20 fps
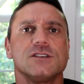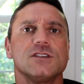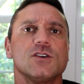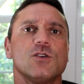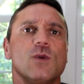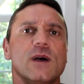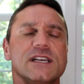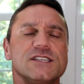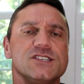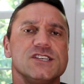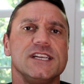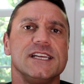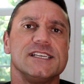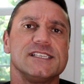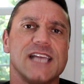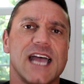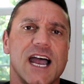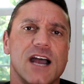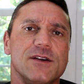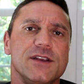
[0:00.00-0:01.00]
So the question
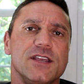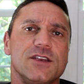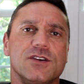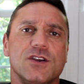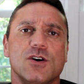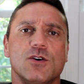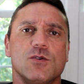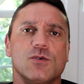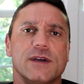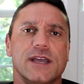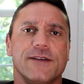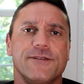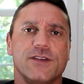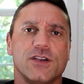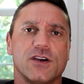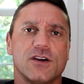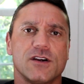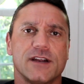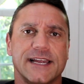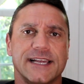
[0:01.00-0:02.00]
is, how do you know if
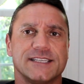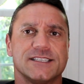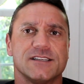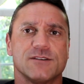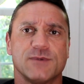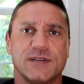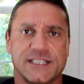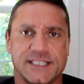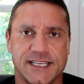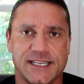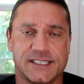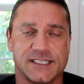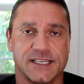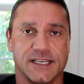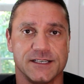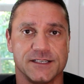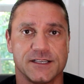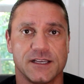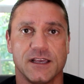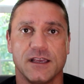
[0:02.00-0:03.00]
you're insulin
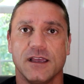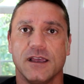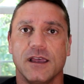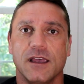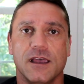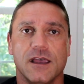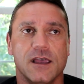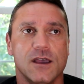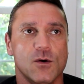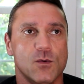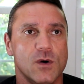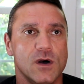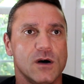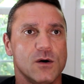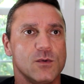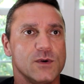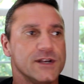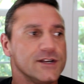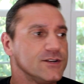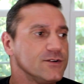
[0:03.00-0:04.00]
resistant?
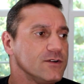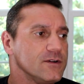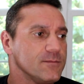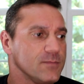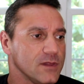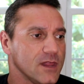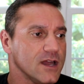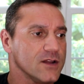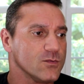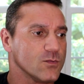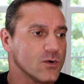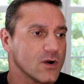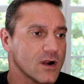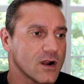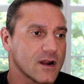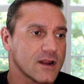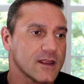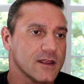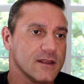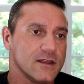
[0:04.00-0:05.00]
Well, when you're doing blood
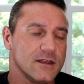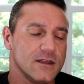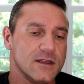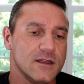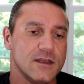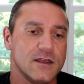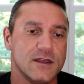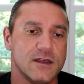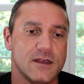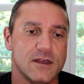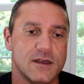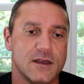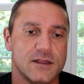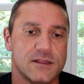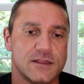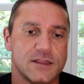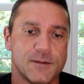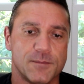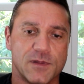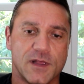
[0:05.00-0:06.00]
work,
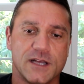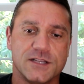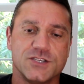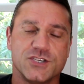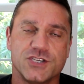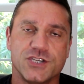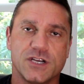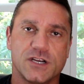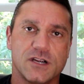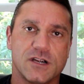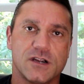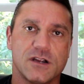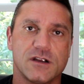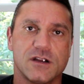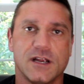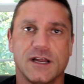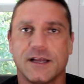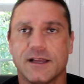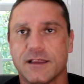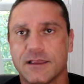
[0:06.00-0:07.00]
the blood
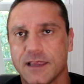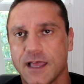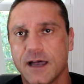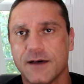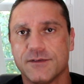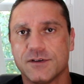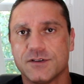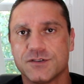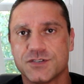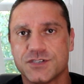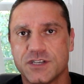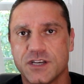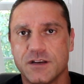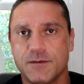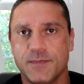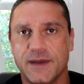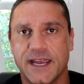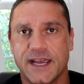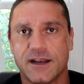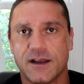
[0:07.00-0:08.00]
sugar level
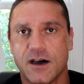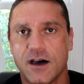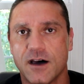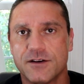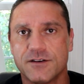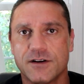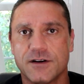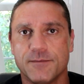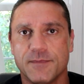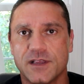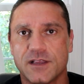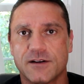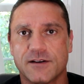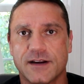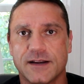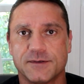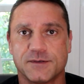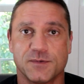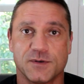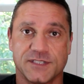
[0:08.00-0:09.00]
should be at 100
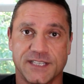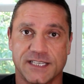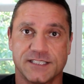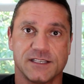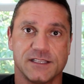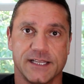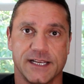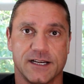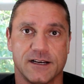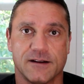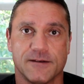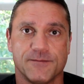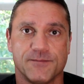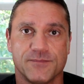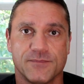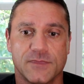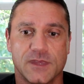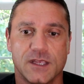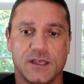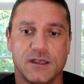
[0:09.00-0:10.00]
milligrams per deciliter.